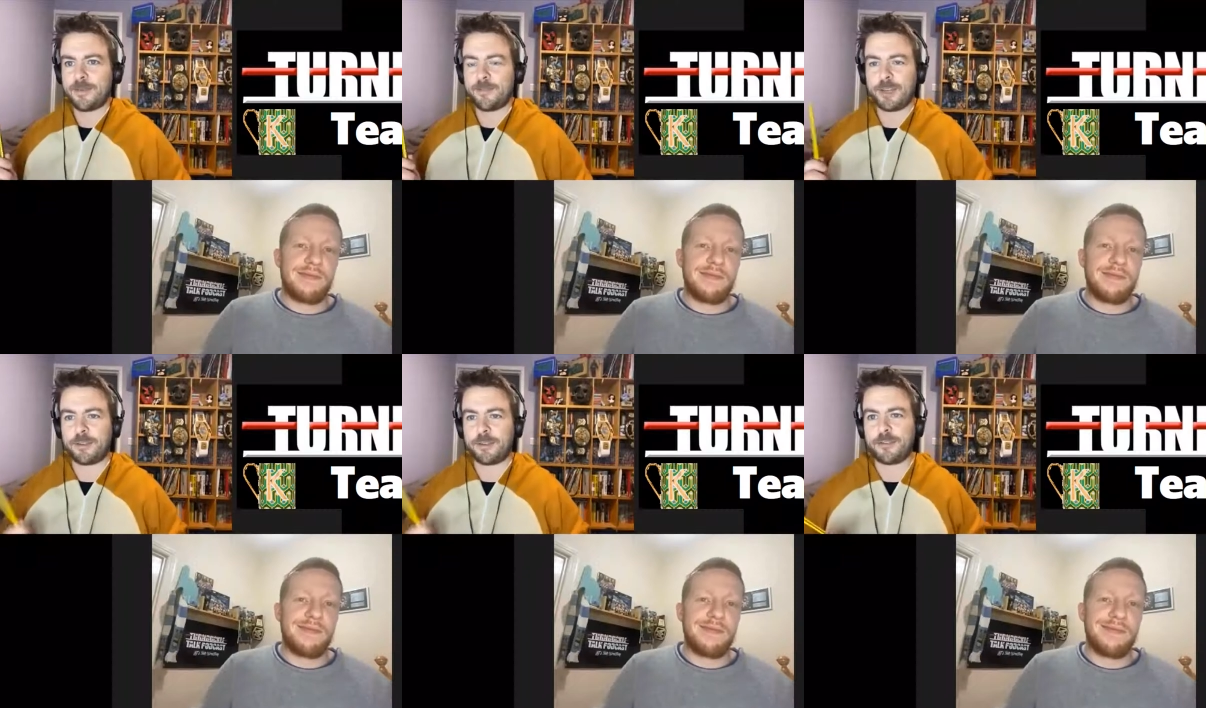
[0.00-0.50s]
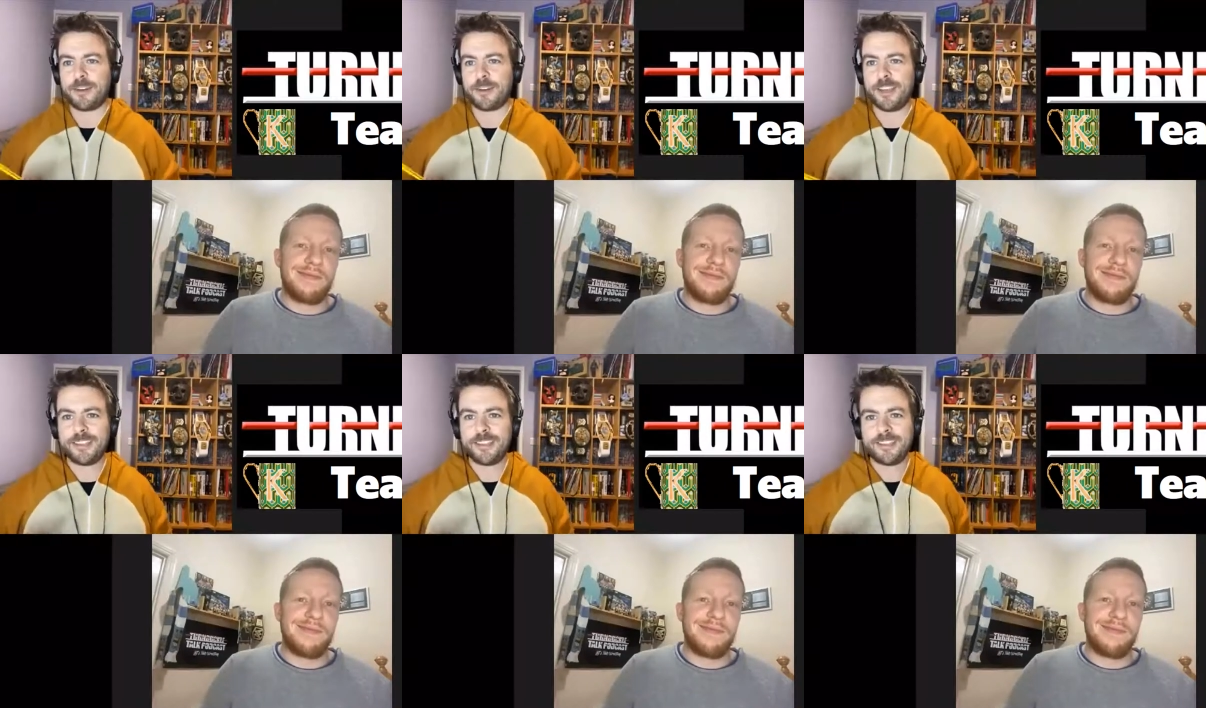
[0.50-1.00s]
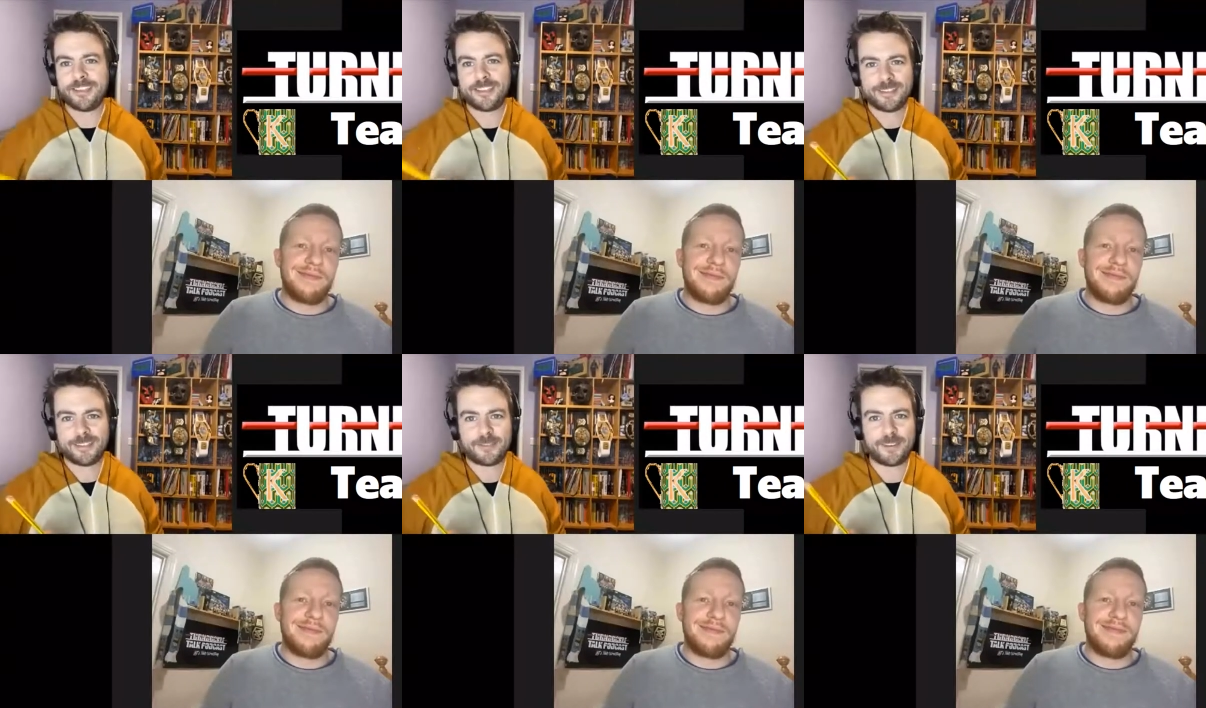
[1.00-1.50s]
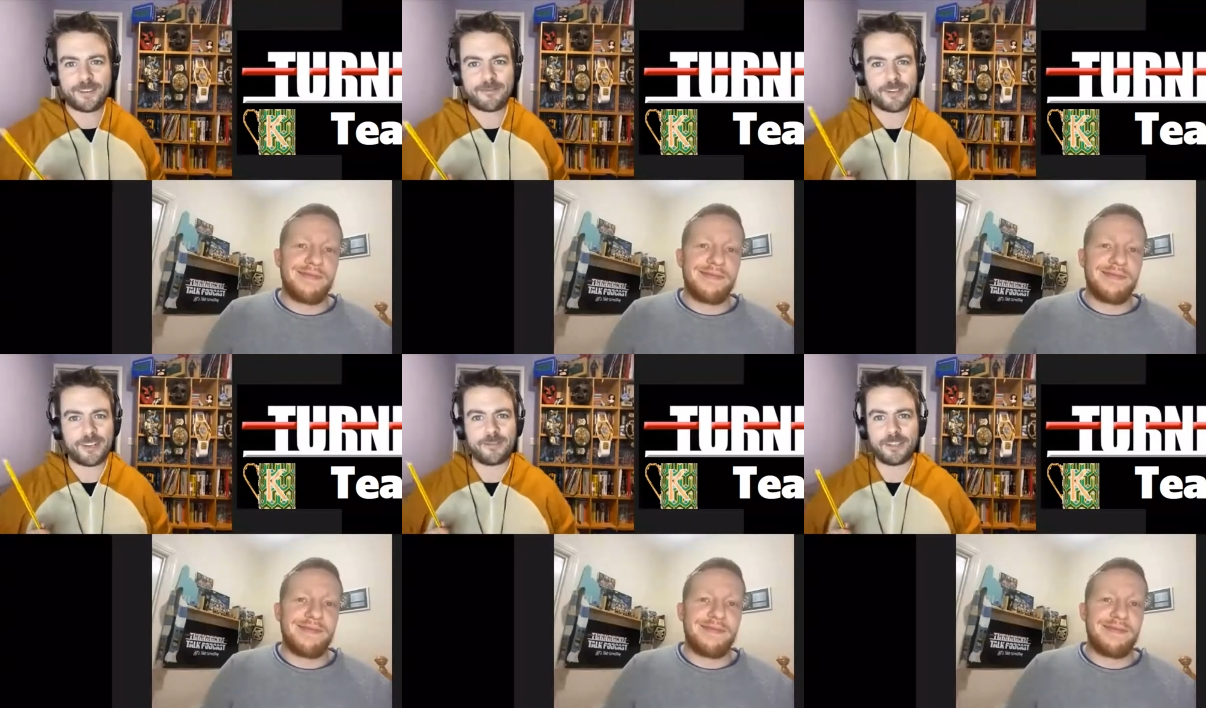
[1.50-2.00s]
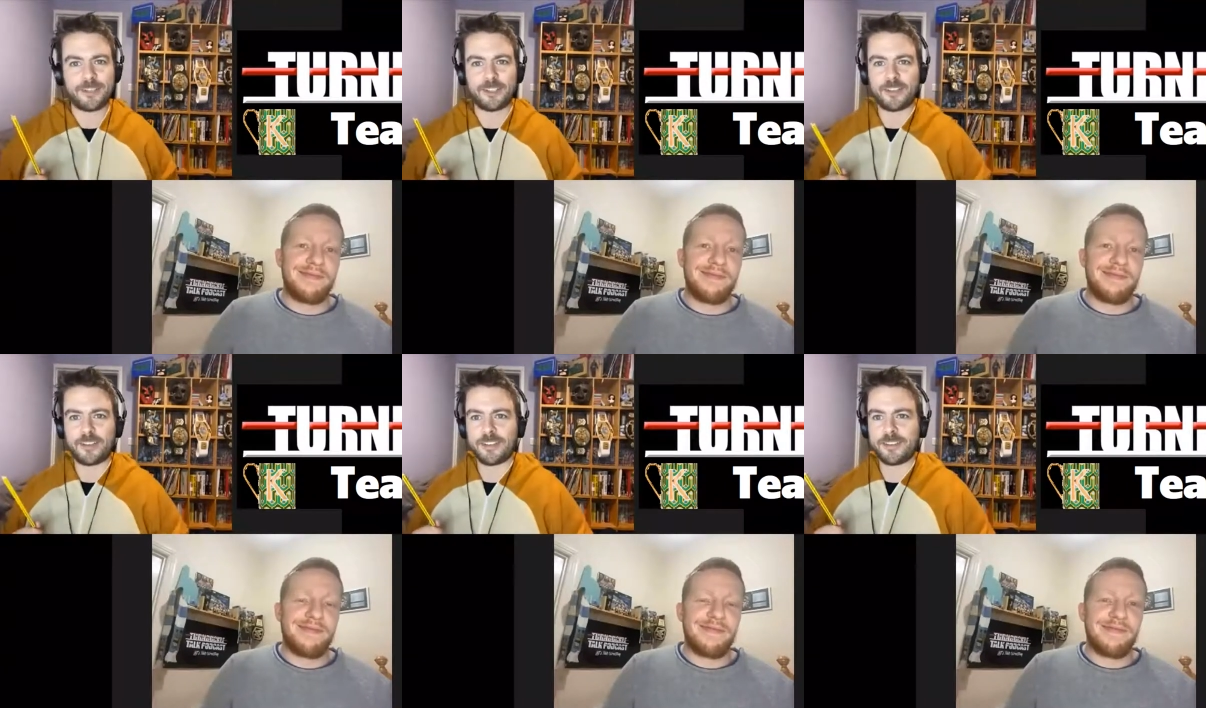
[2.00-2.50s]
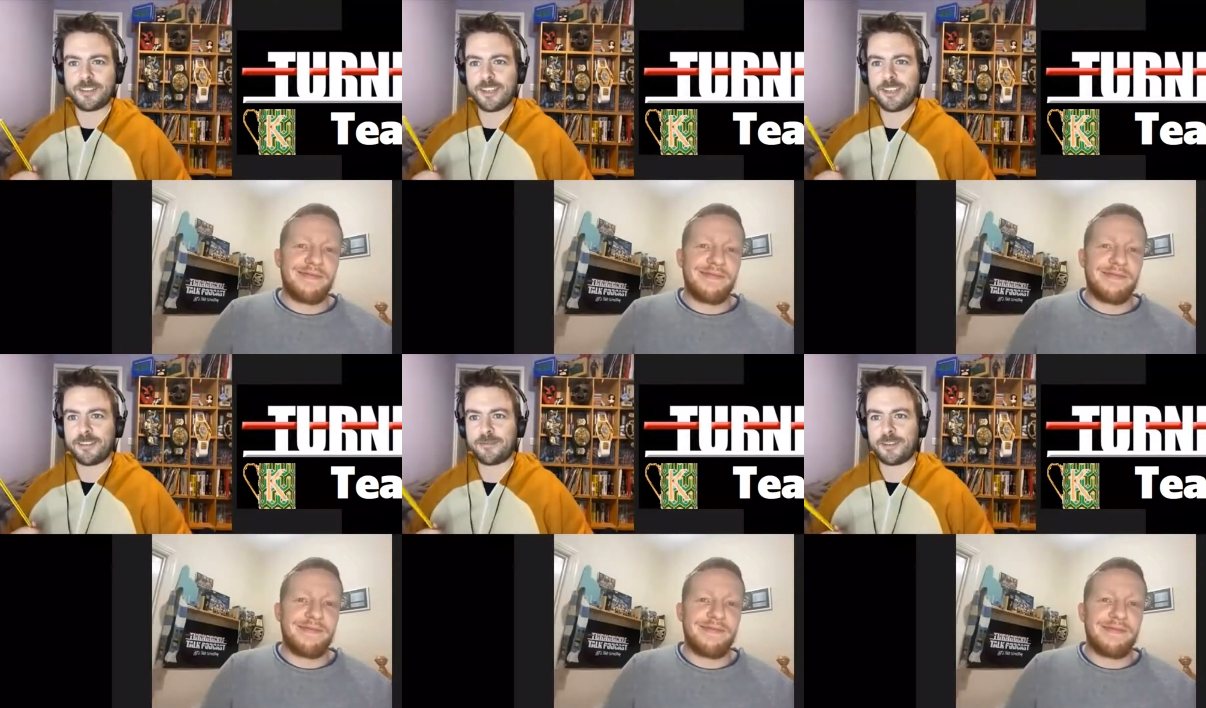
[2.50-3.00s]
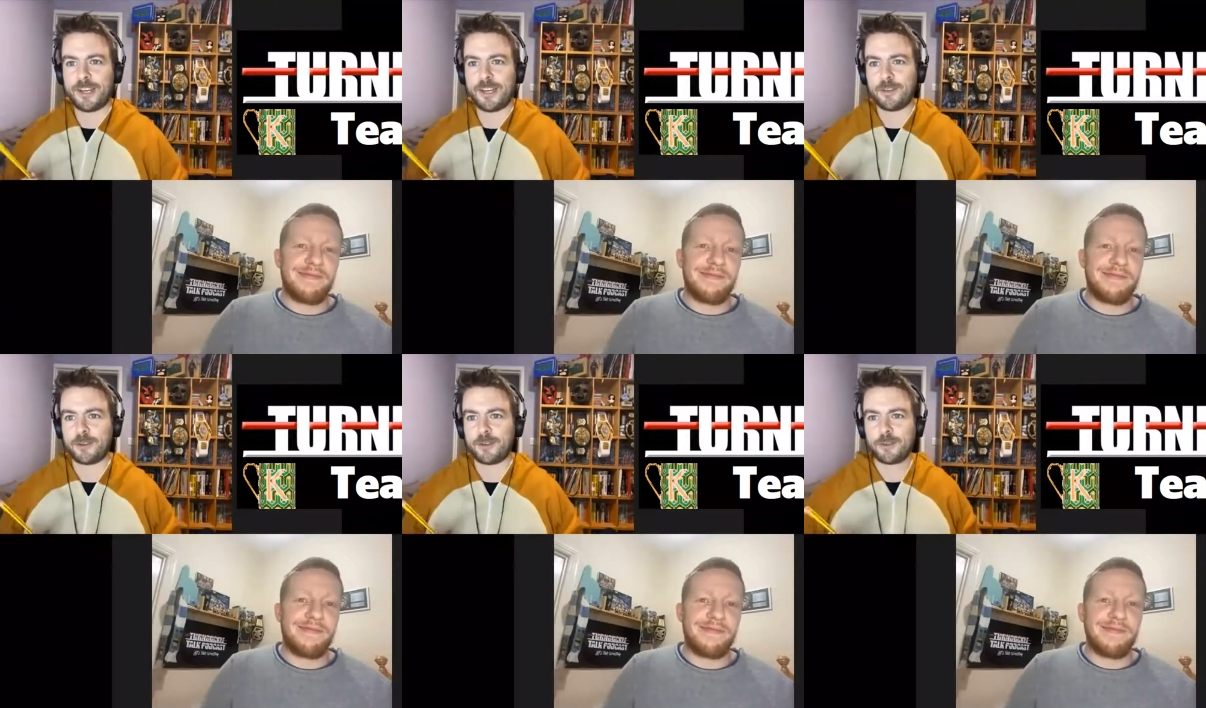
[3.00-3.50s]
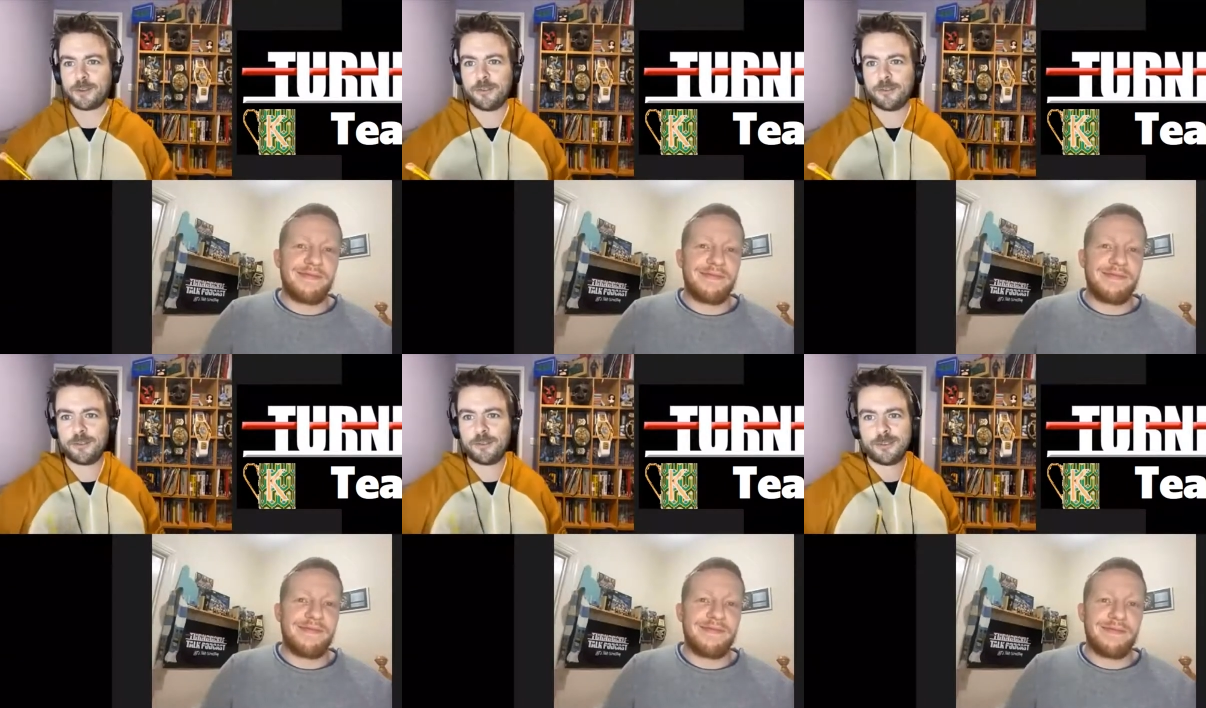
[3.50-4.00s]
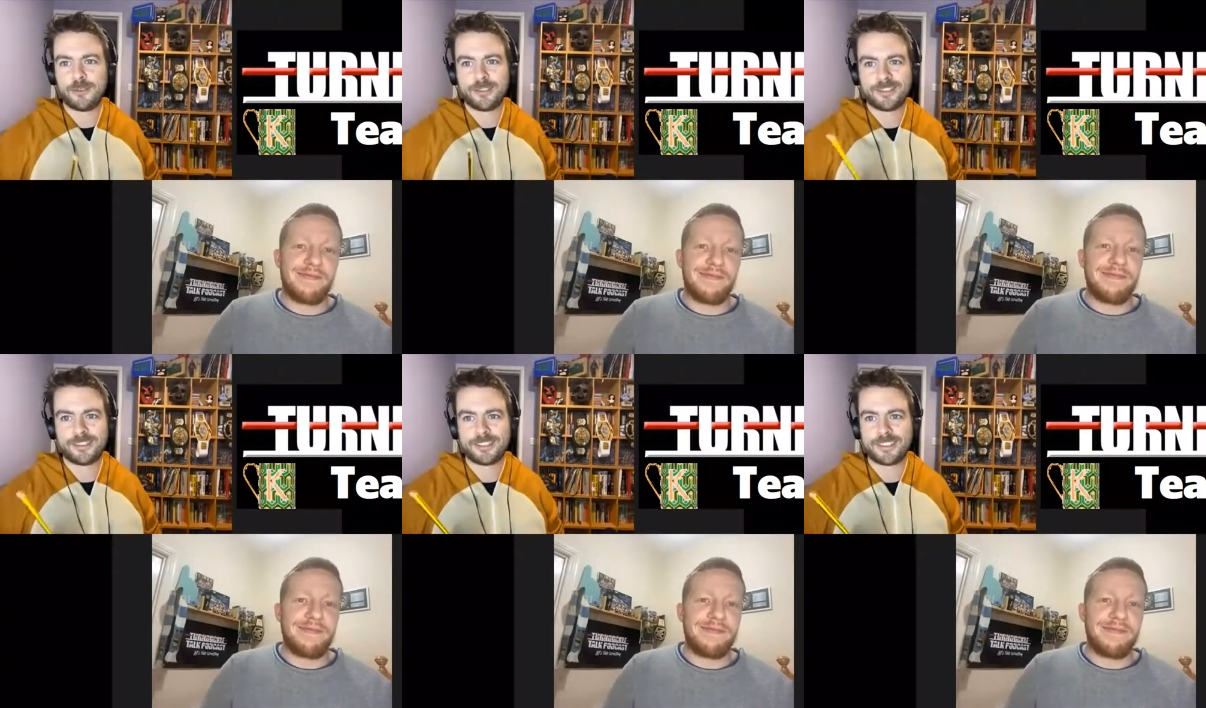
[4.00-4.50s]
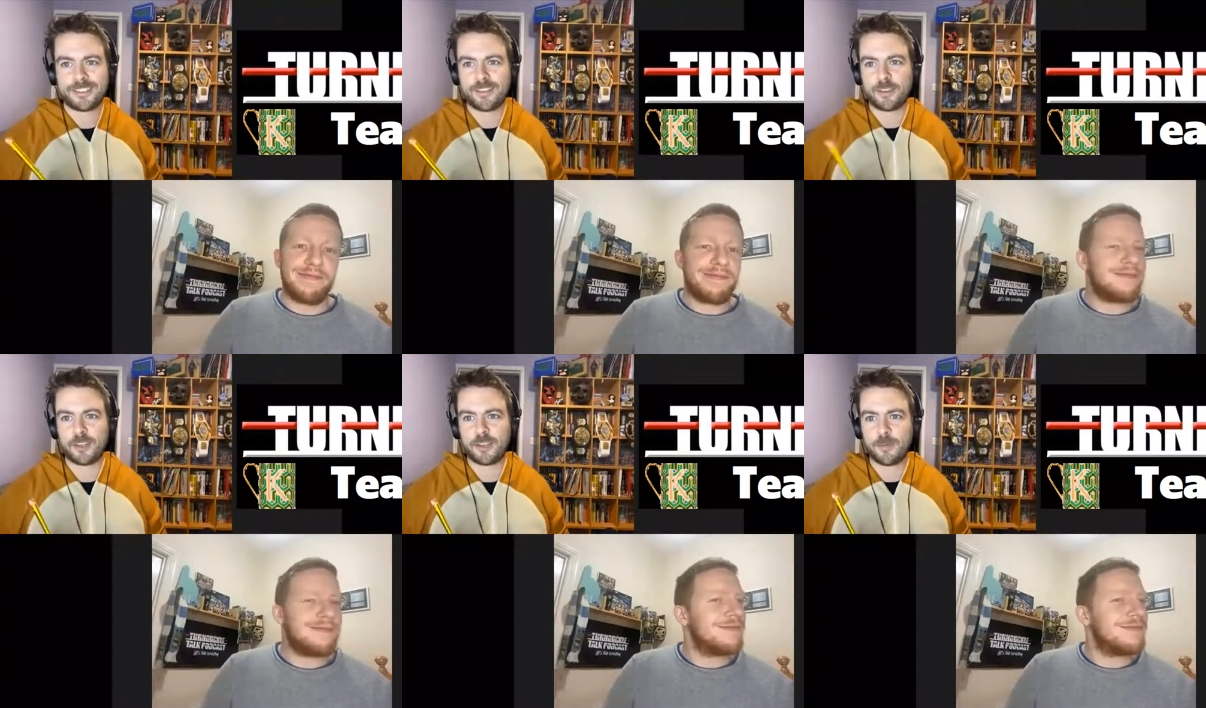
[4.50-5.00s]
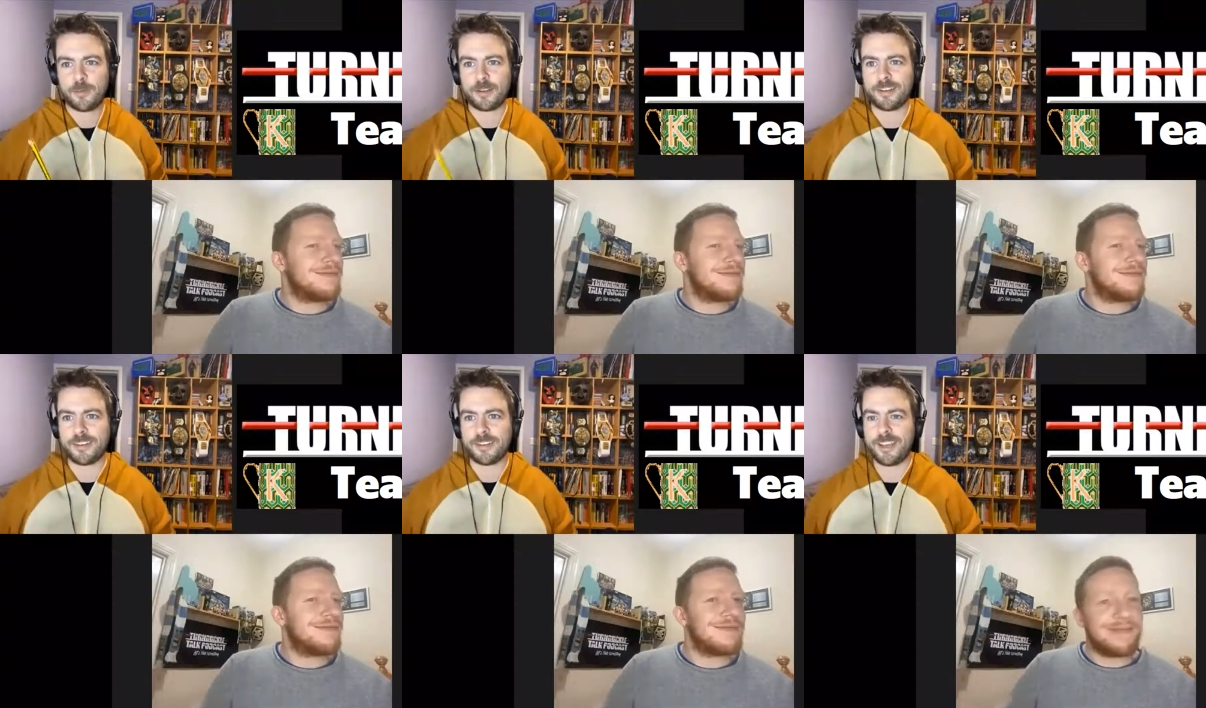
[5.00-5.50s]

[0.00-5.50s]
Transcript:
Speaker 1: my good friend, his favourite finisher is the five knuckle truffle, Kieran Cooper.